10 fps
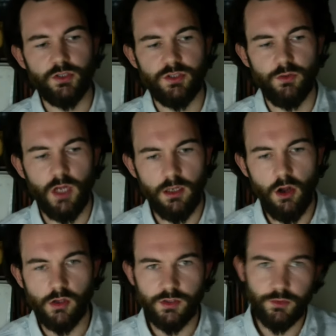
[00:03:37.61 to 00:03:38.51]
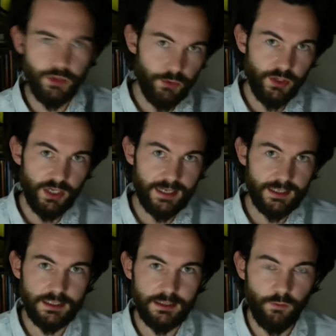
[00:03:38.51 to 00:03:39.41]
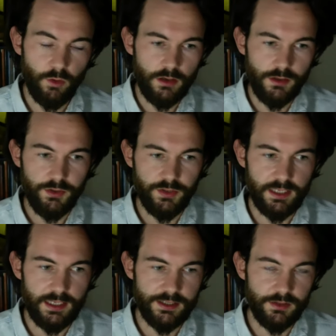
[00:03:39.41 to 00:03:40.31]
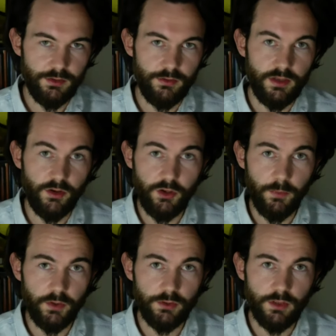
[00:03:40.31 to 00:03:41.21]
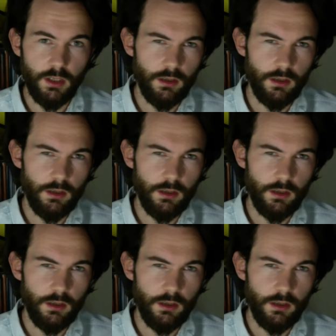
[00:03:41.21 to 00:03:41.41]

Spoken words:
So I'll also show you links where you can listen to the audiobook.